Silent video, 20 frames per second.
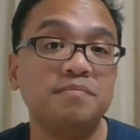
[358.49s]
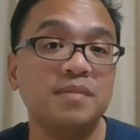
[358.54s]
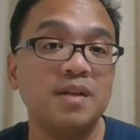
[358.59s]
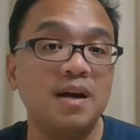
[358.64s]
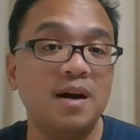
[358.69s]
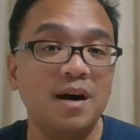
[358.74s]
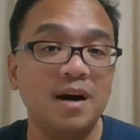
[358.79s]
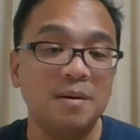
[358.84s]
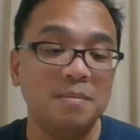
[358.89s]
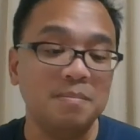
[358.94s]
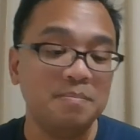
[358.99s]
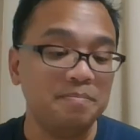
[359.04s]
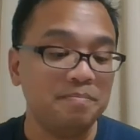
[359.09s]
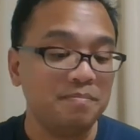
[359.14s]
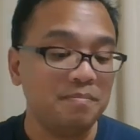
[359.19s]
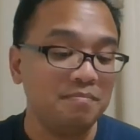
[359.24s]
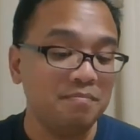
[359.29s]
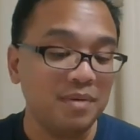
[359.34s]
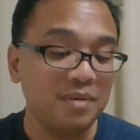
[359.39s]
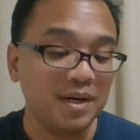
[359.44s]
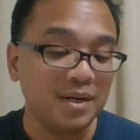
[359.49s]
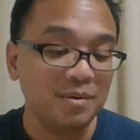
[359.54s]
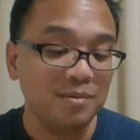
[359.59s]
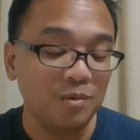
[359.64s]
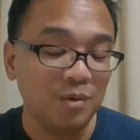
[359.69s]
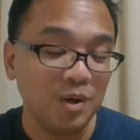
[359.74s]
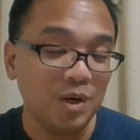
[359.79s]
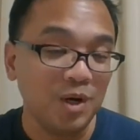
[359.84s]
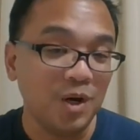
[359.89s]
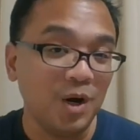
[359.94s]
but
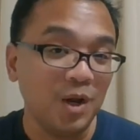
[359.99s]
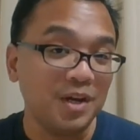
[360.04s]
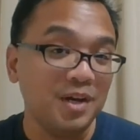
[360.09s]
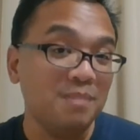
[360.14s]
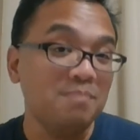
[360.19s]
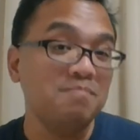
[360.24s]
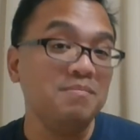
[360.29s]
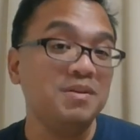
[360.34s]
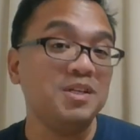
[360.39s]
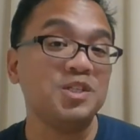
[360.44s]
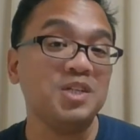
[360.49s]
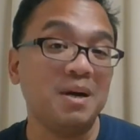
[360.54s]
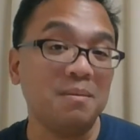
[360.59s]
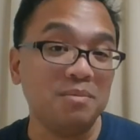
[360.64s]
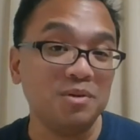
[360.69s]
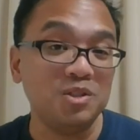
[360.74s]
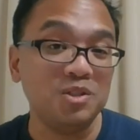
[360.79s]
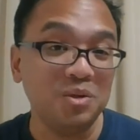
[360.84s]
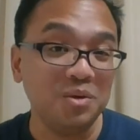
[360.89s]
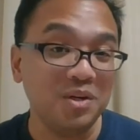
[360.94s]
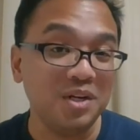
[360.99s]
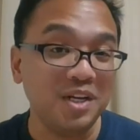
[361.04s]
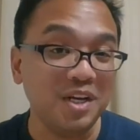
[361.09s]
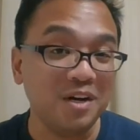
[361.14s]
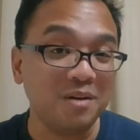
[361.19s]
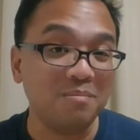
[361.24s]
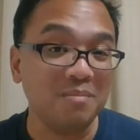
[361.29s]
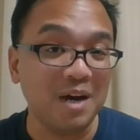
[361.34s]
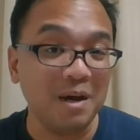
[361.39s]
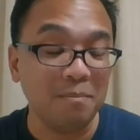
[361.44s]
we'll call it a missed opportunity
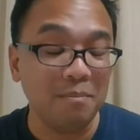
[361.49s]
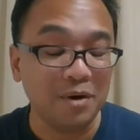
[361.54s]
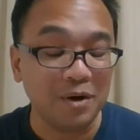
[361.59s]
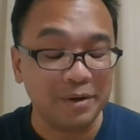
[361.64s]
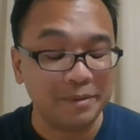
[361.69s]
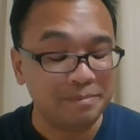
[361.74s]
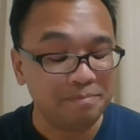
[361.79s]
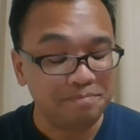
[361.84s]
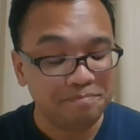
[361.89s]
on my part.